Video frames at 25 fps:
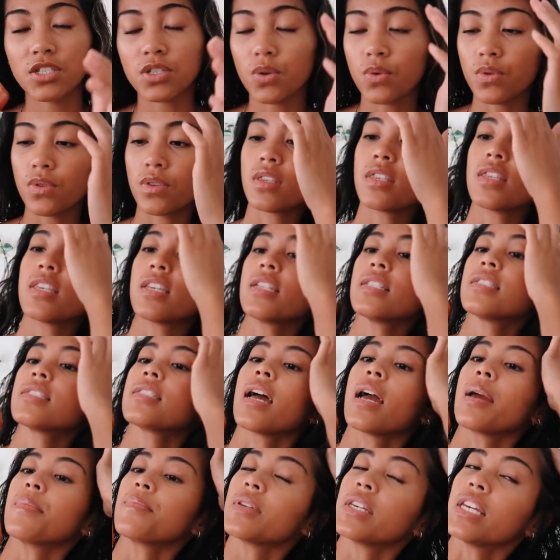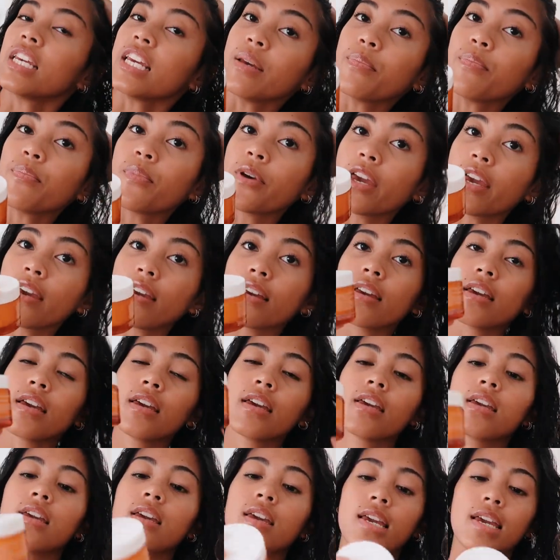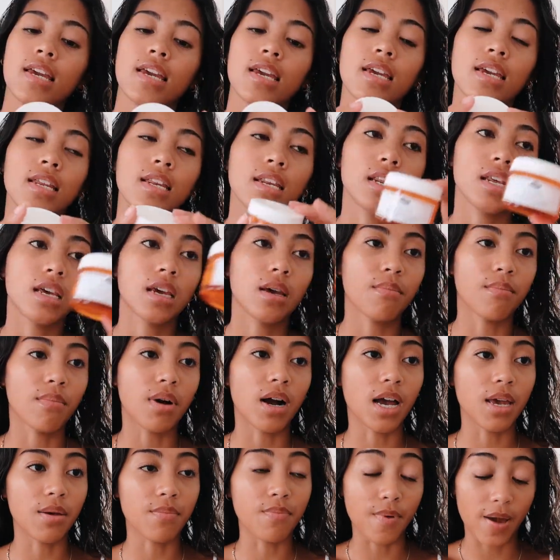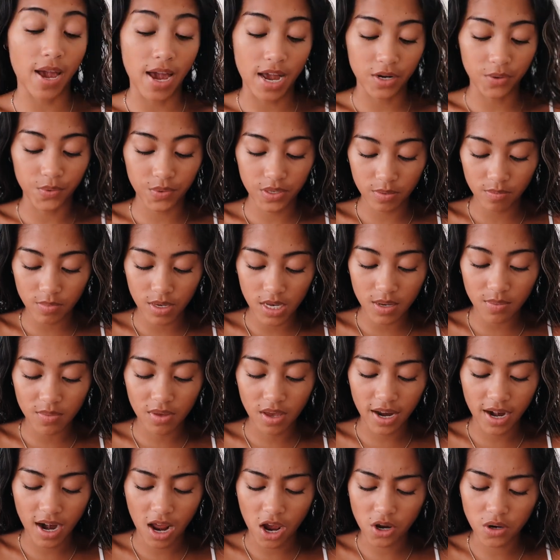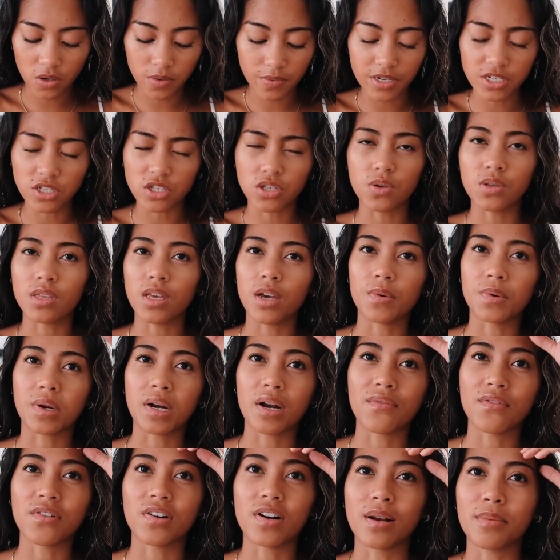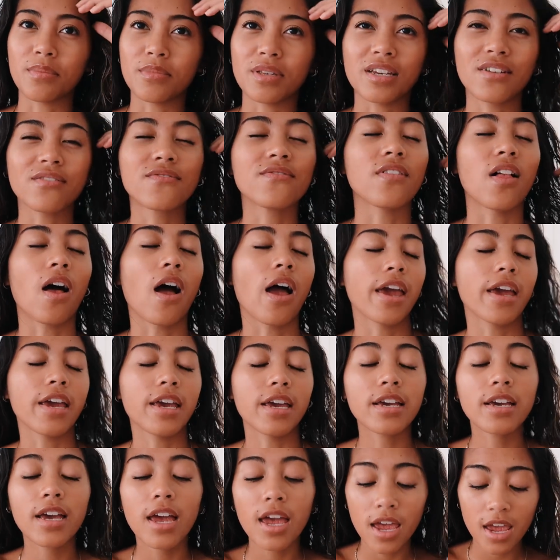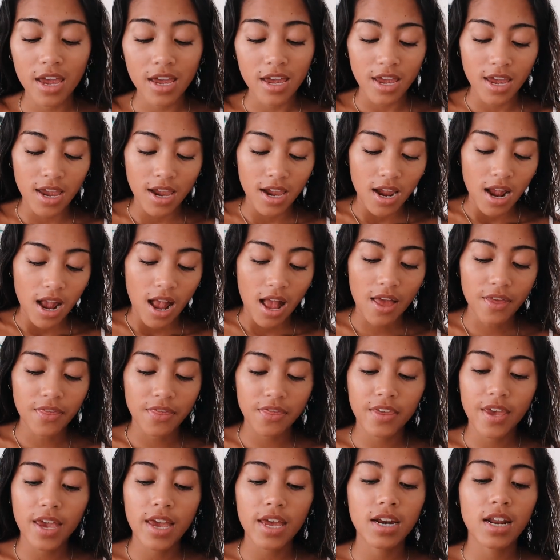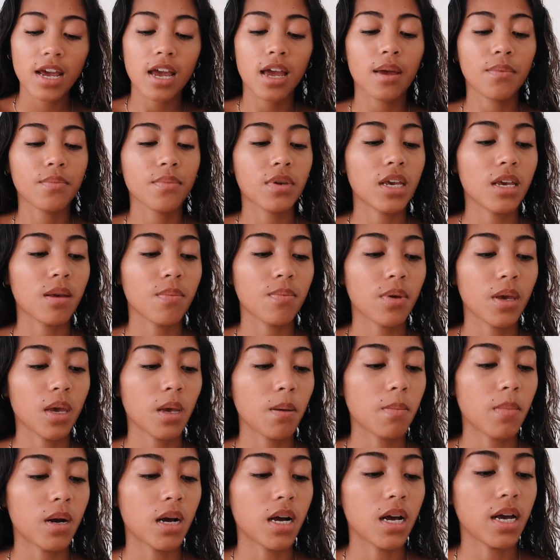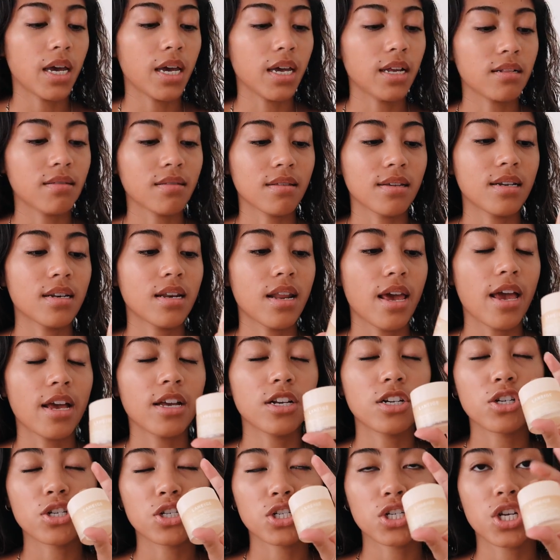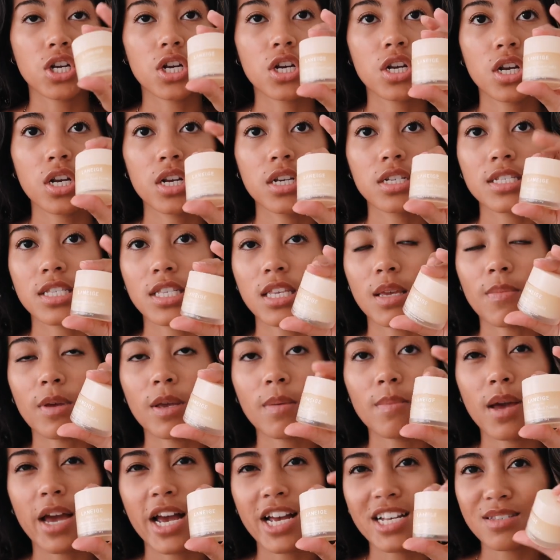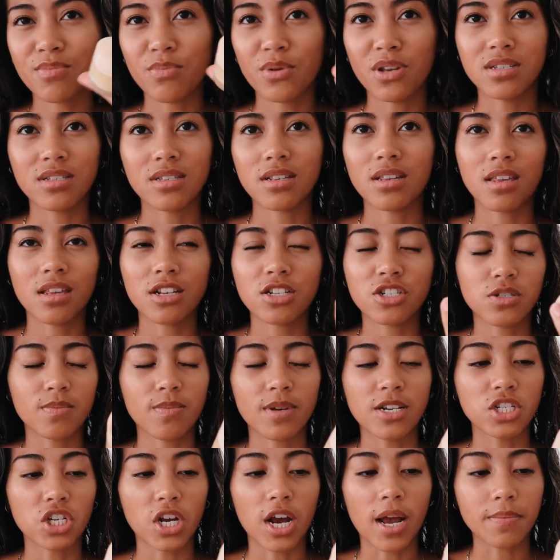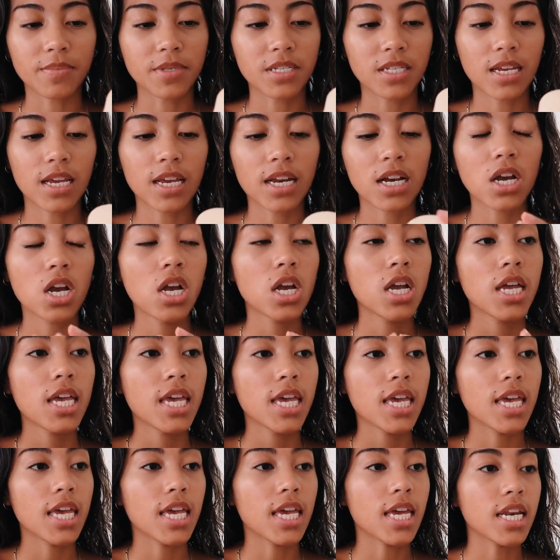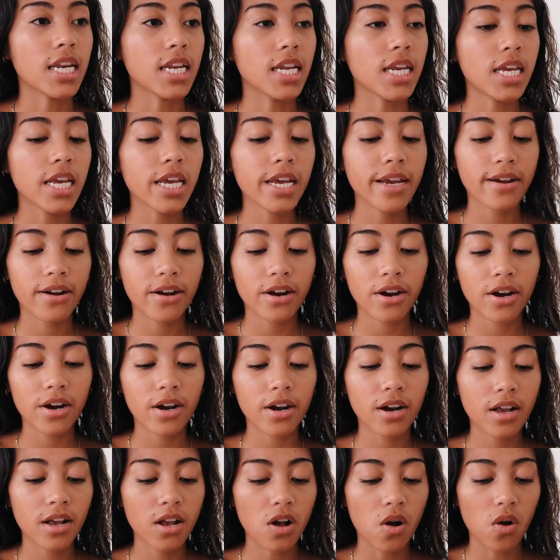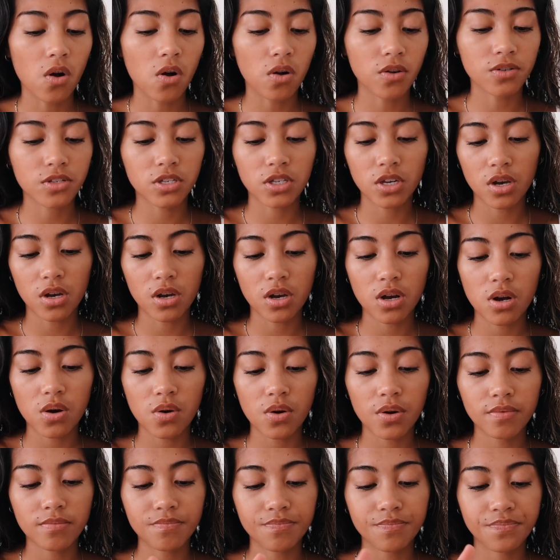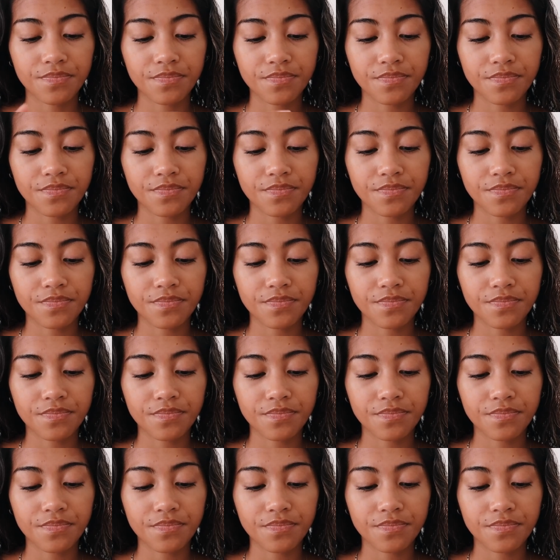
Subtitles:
So this I'm keeping in my bag with me, and I always do that whenever I'm like flying. And then I'm keeping my Laneige sleeping mask, basically just my chapstick, in here also.